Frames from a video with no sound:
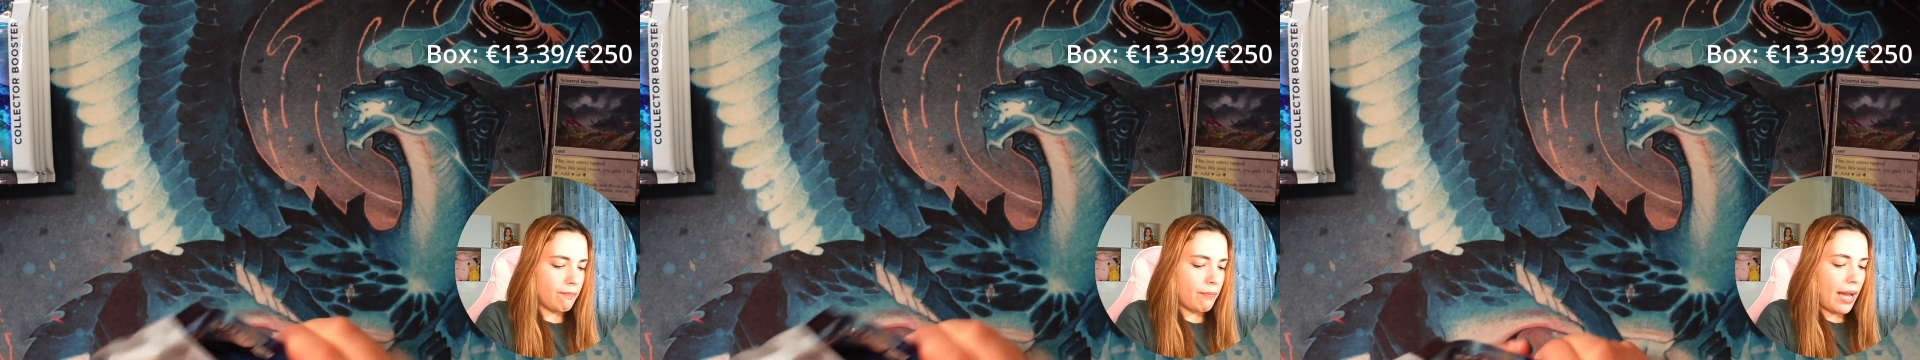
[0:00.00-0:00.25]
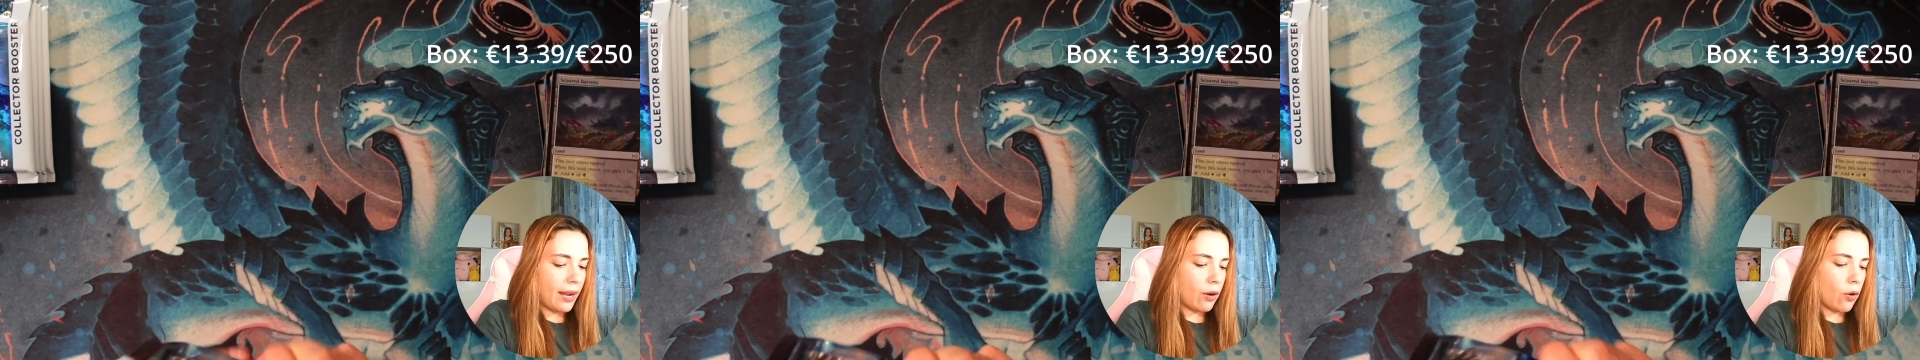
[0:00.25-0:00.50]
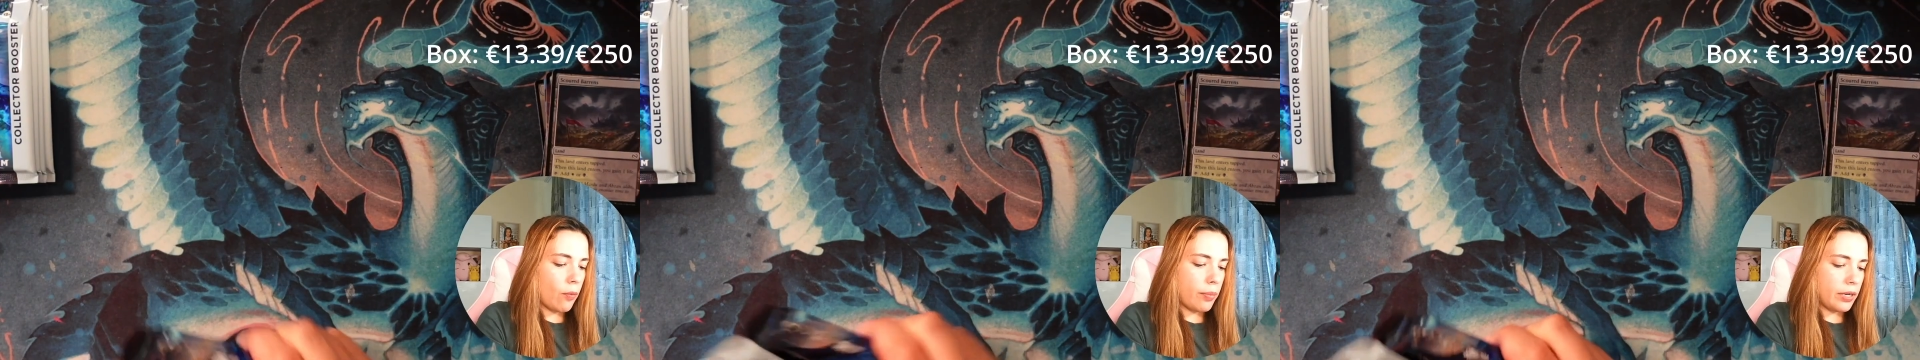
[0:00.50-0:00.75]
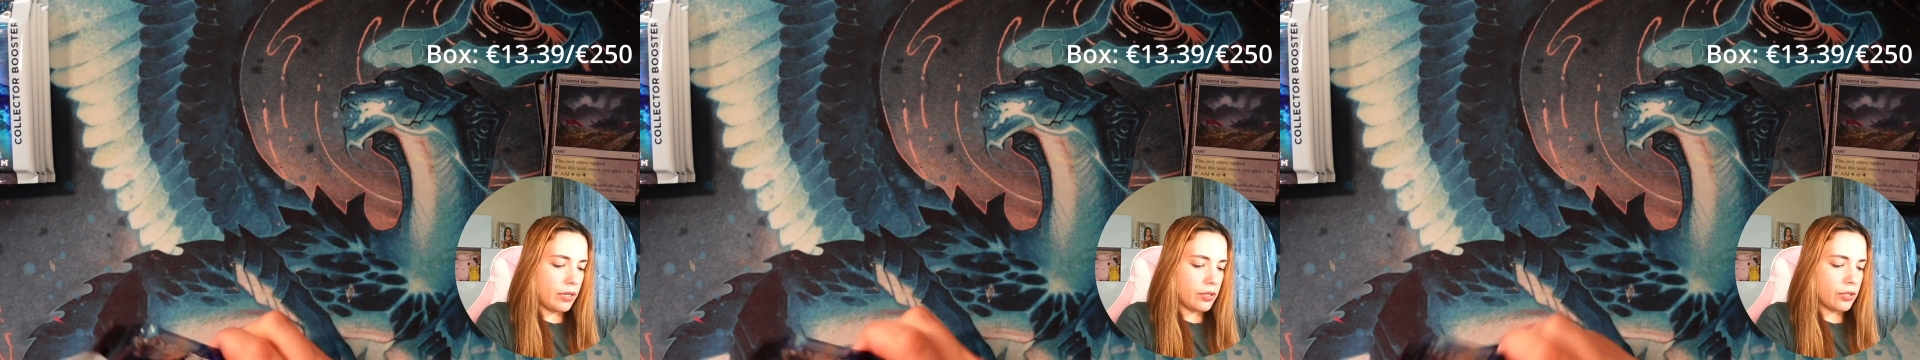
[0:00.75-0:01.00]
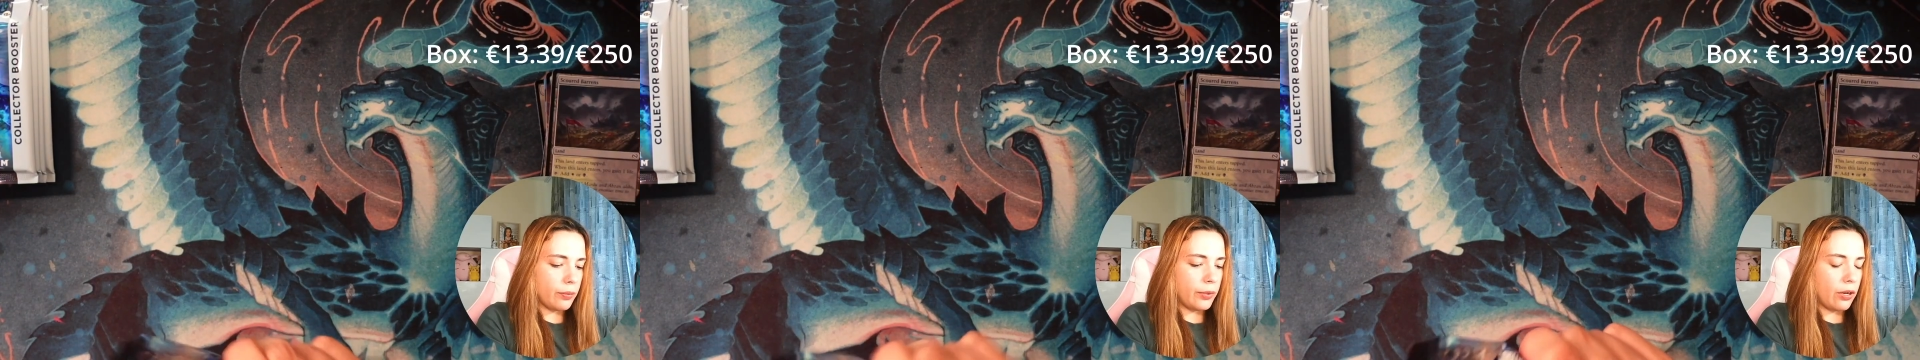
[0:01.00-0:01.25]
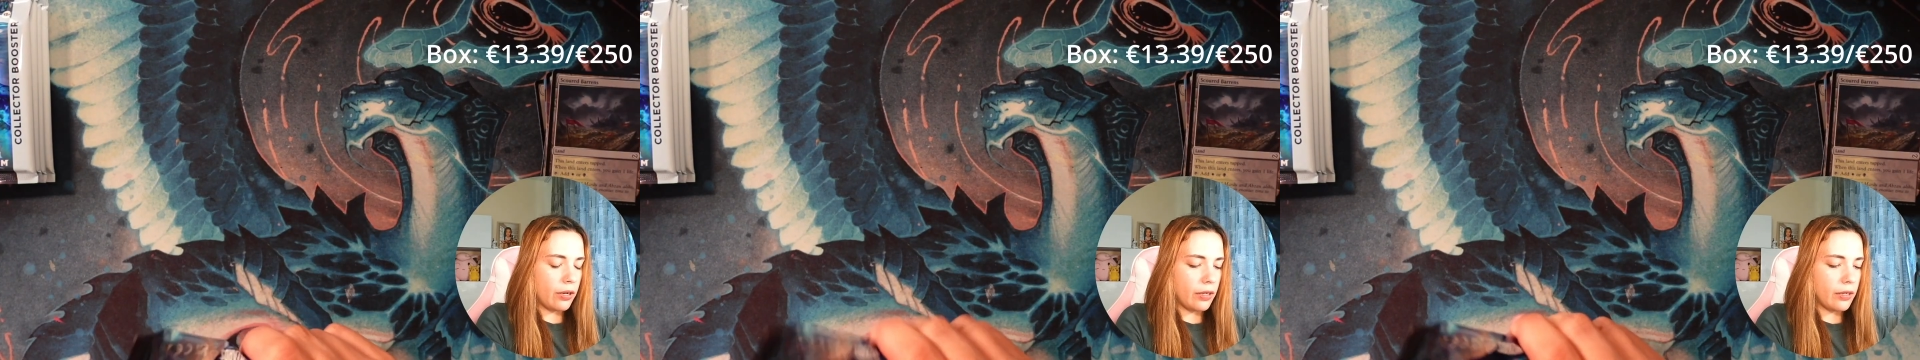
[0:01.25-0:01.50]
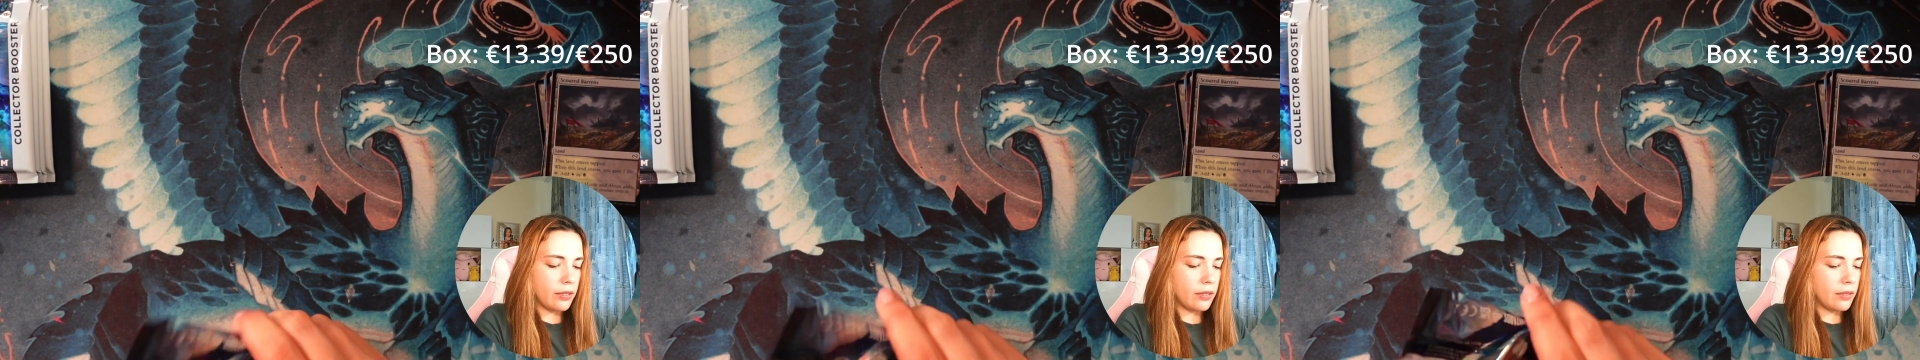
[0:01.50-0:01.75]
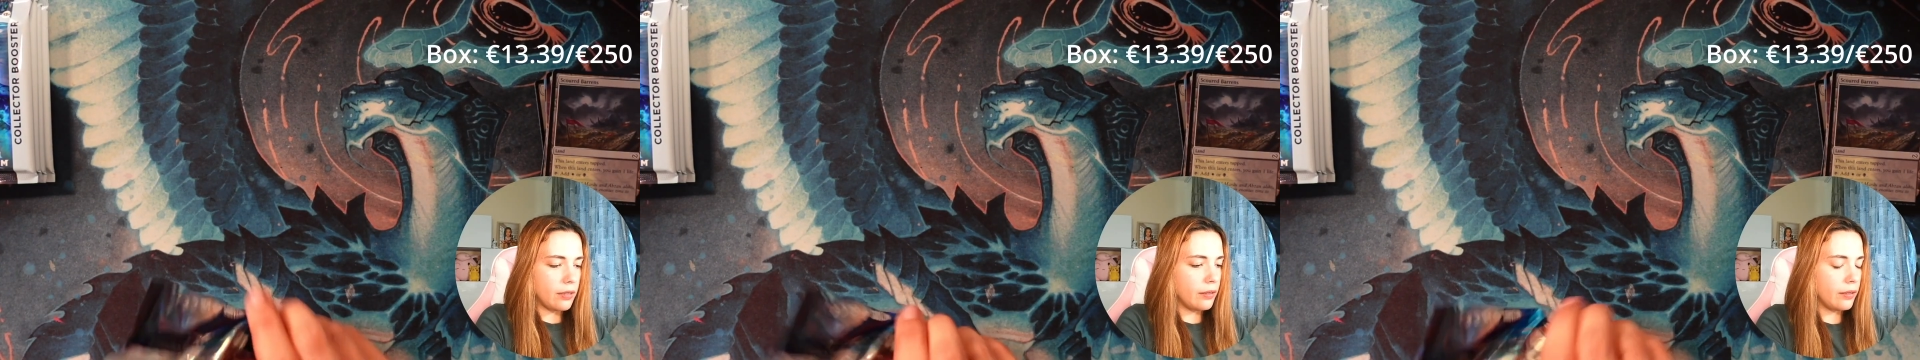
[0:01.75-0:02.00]
pack openings, to be
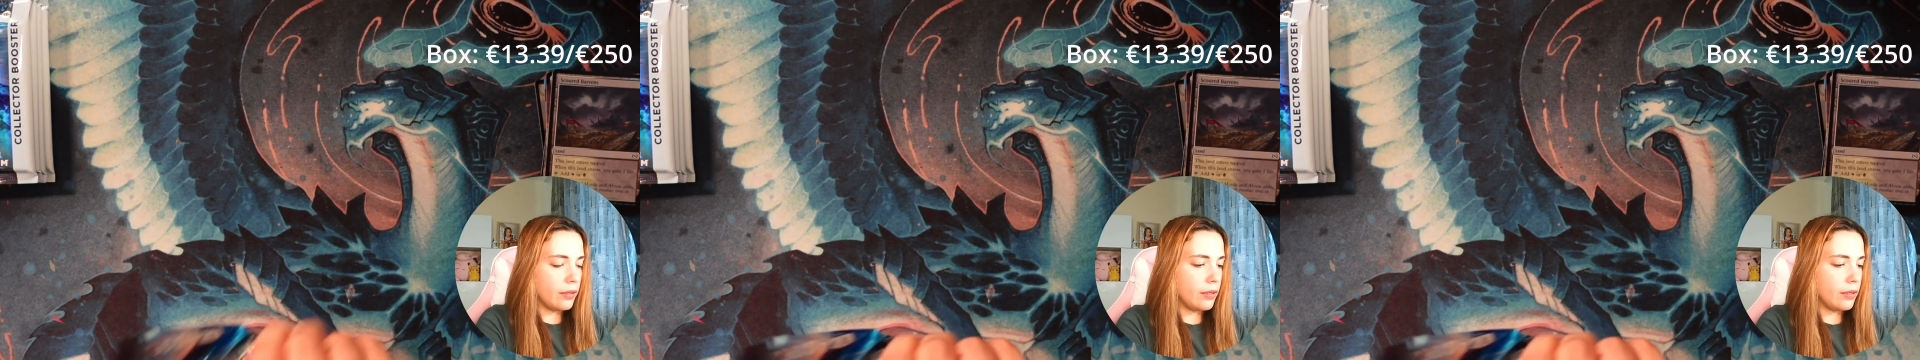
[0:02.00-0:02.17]
honest.